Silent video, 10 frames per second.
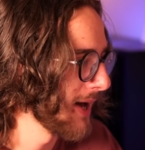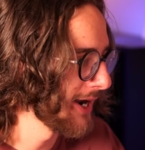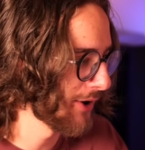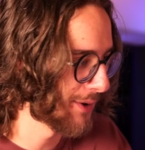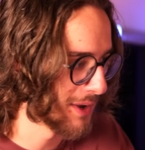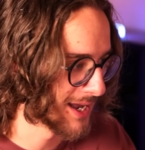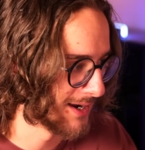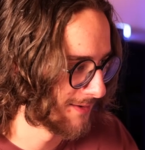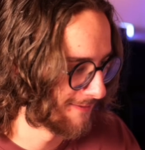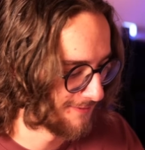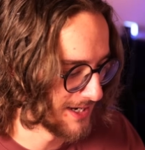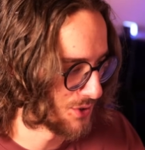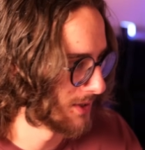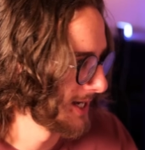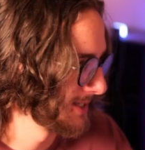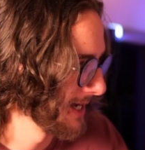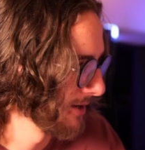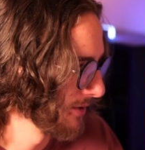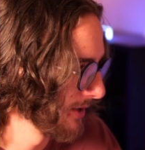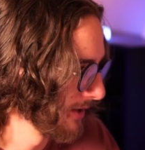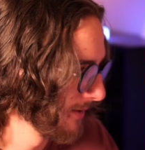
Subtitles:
I know how we can visualize that. Hold on.